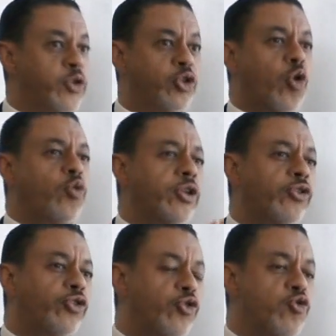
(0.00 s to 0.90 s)
Don't
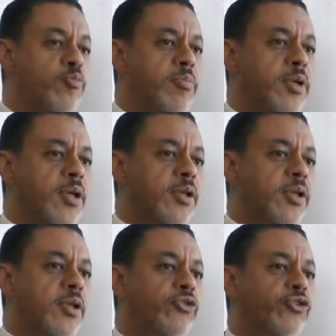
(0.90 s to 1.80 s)

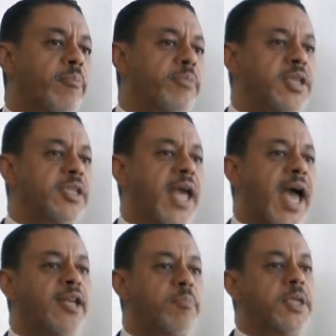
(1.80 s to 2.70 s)
assume something
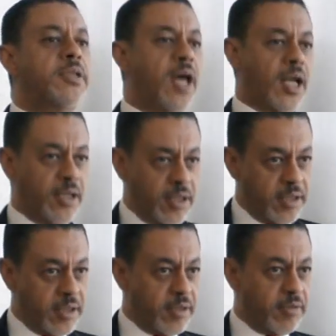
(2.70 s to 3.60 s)
can't be done,
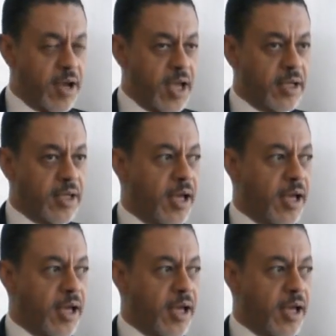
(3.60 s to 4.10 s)
right?